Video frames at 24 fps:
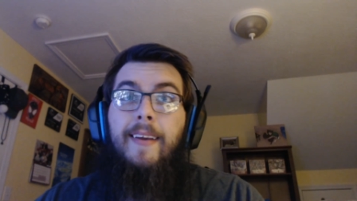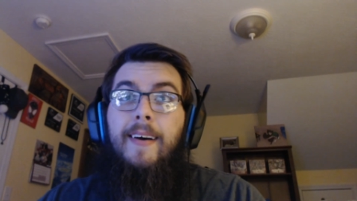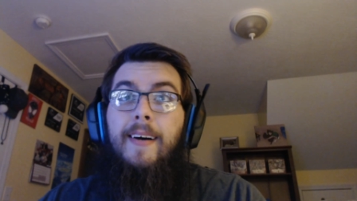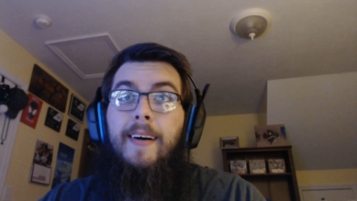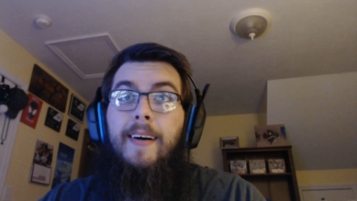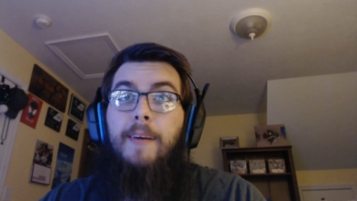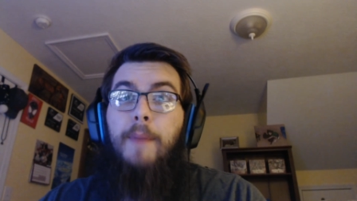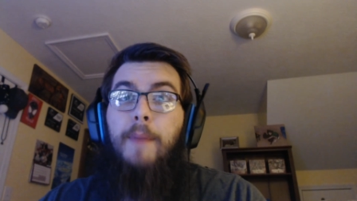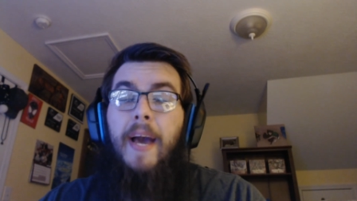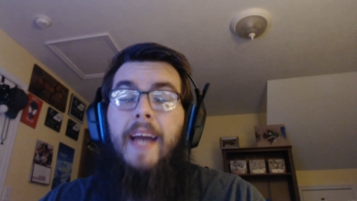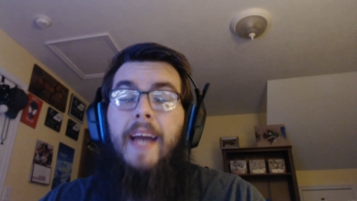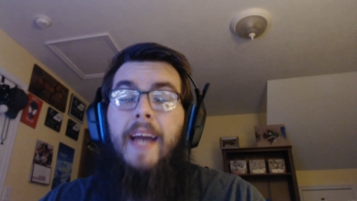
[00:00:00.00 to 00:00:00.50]

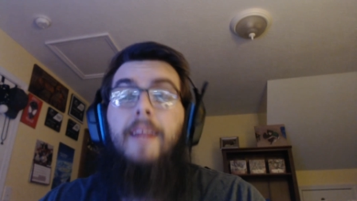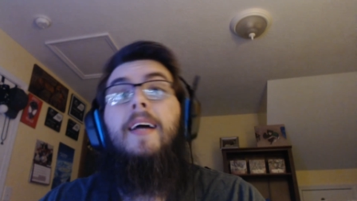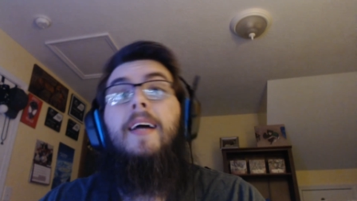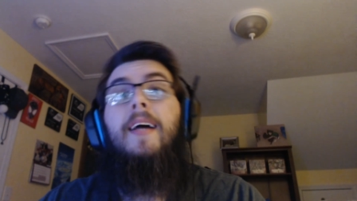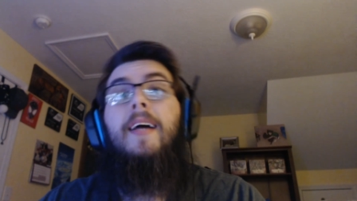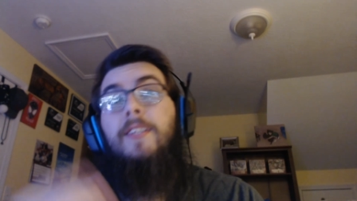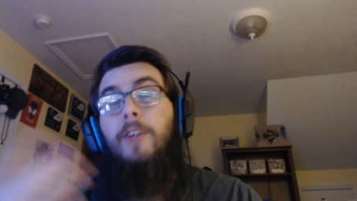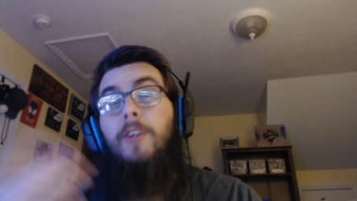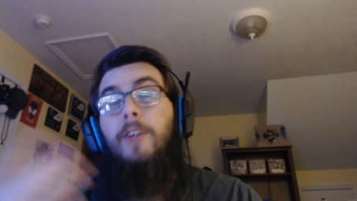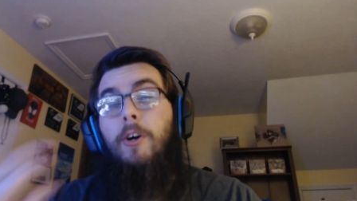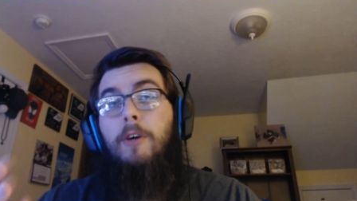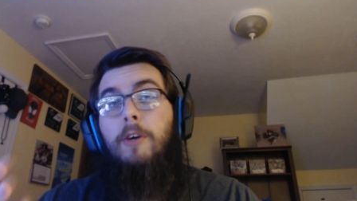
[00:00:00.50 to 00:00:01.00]
Um, I had a lot
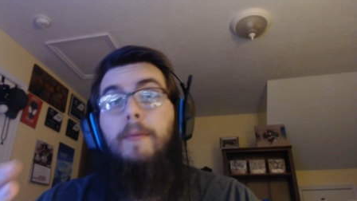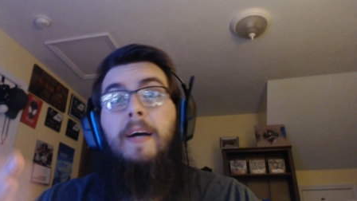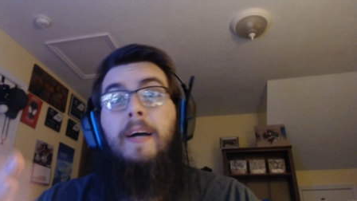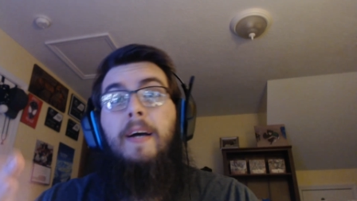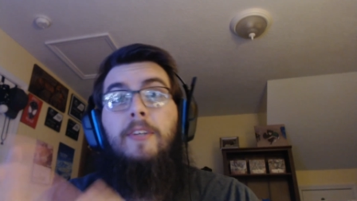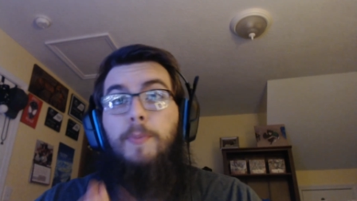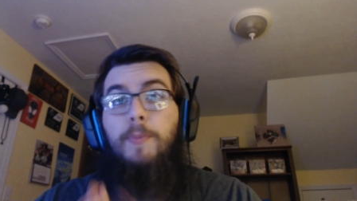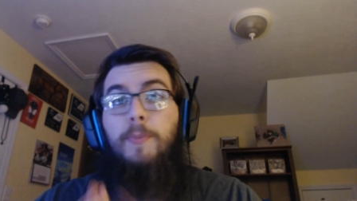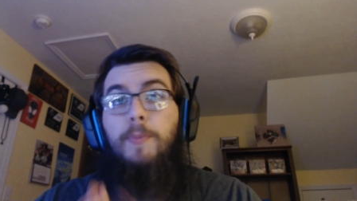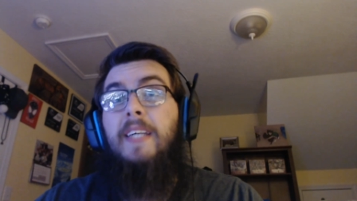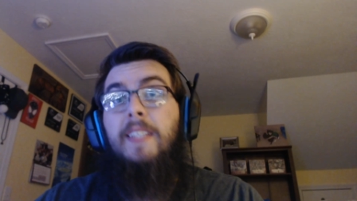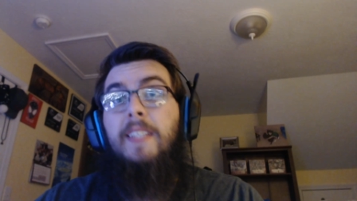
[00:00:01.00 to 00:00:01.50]
to talk about
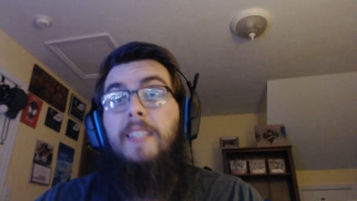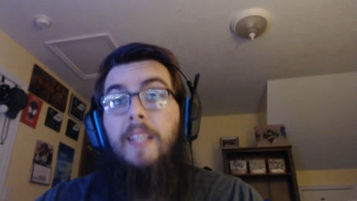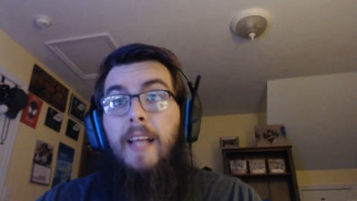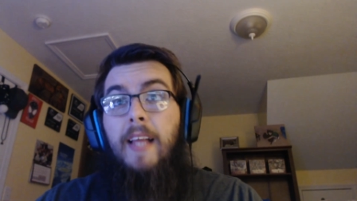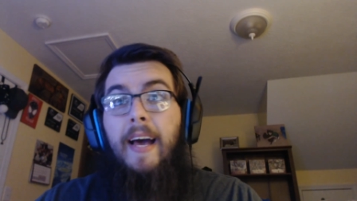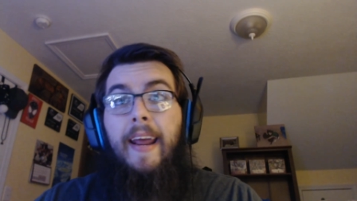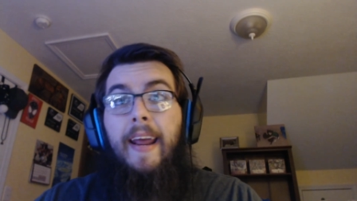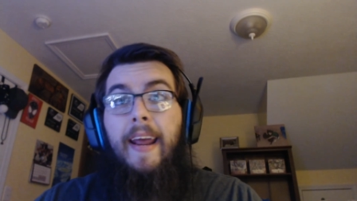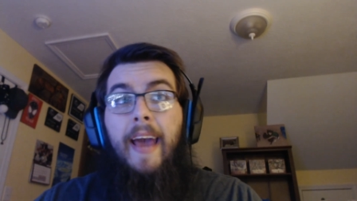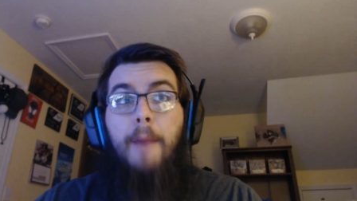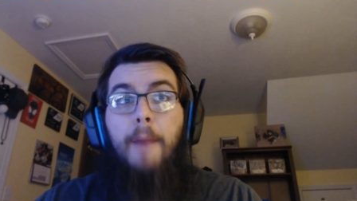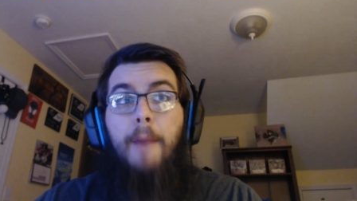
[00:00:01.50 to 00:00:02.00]
just because a
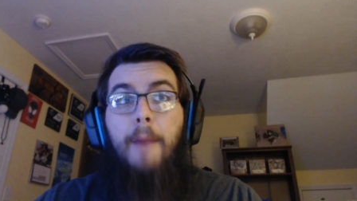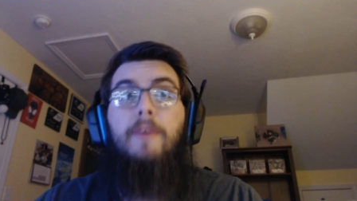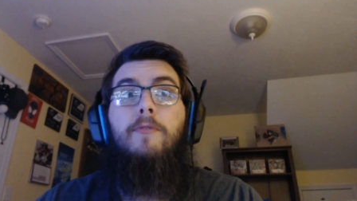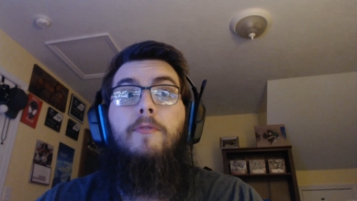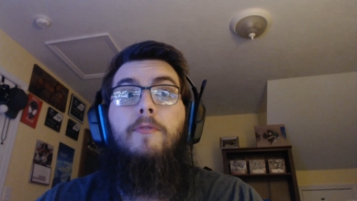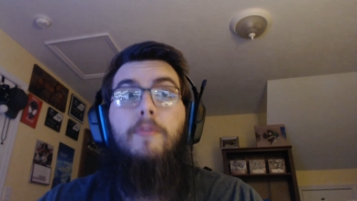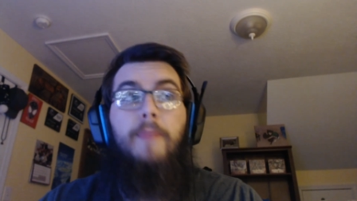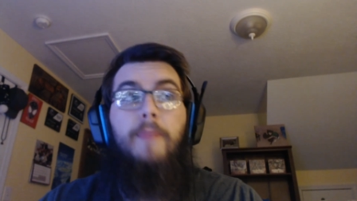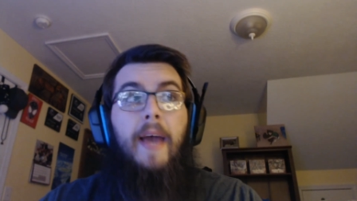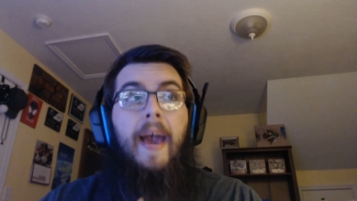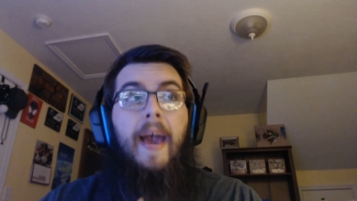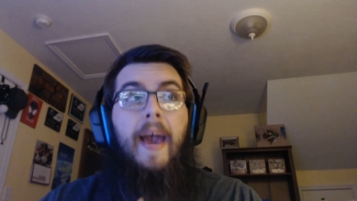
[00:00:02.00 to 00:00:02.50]
lot happened
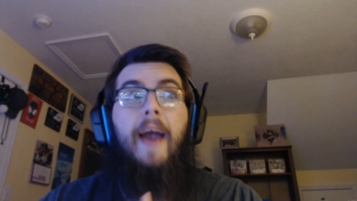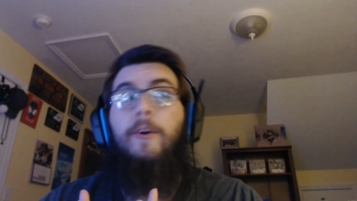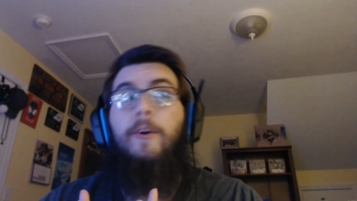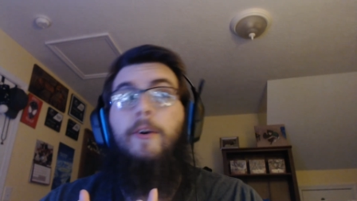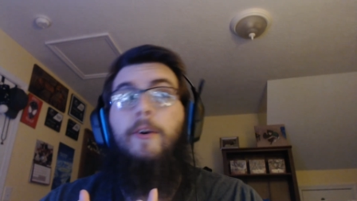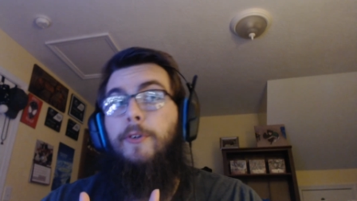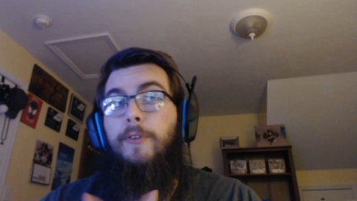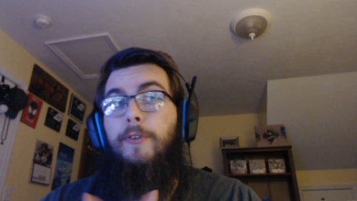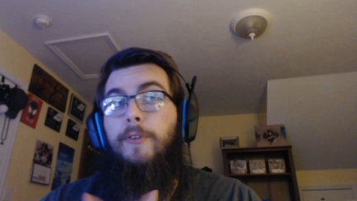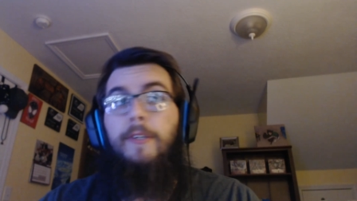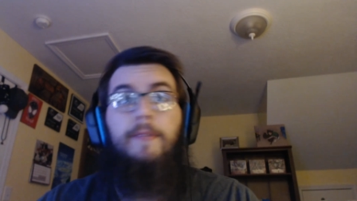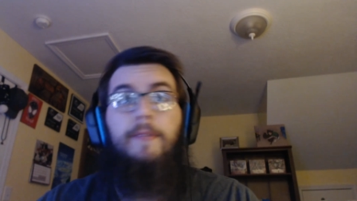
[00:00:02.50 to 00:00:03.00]
from the
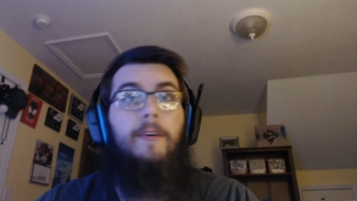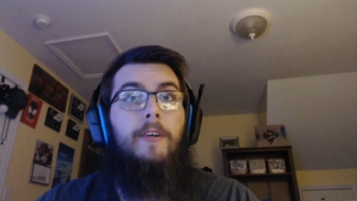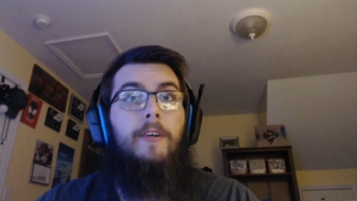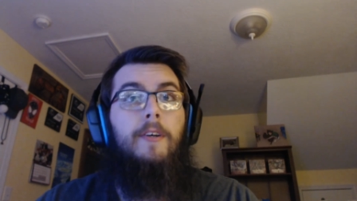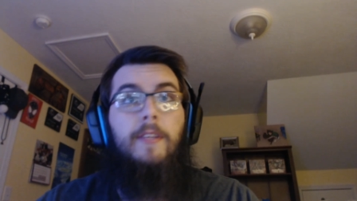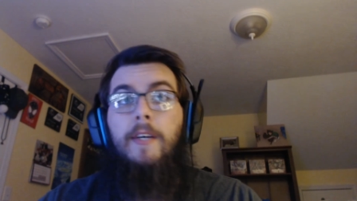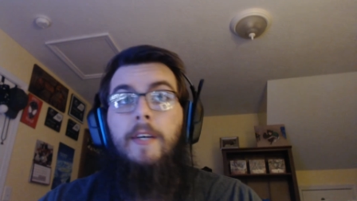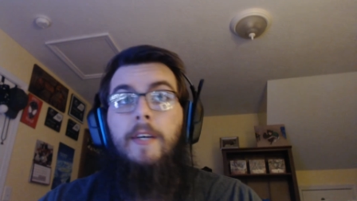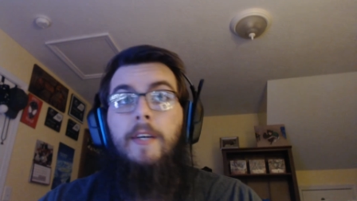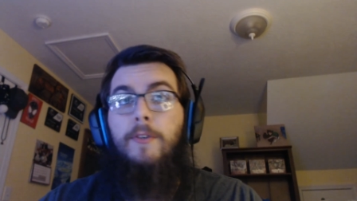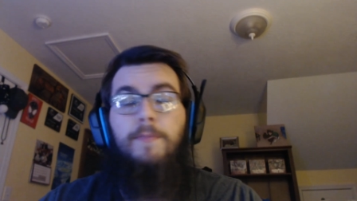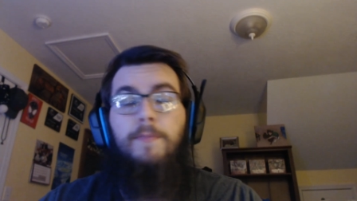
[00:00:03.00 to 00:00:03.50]
hacker and all
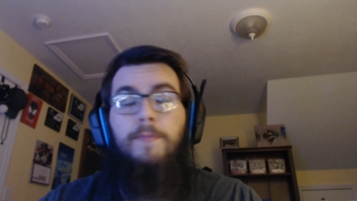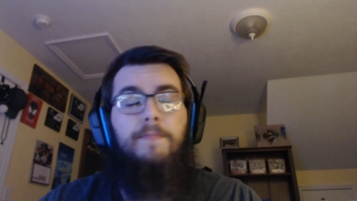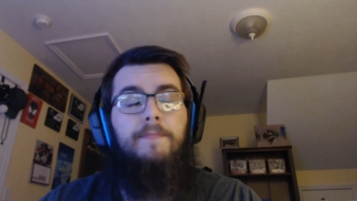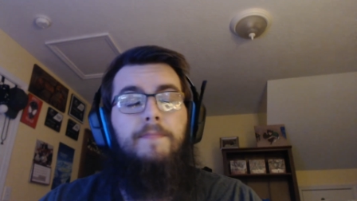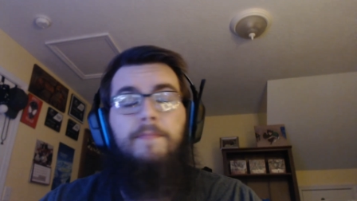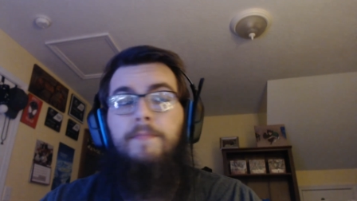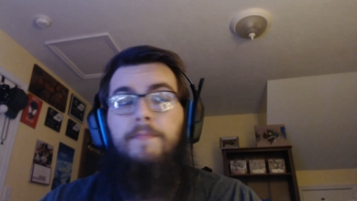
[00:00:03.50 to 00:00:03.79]
the other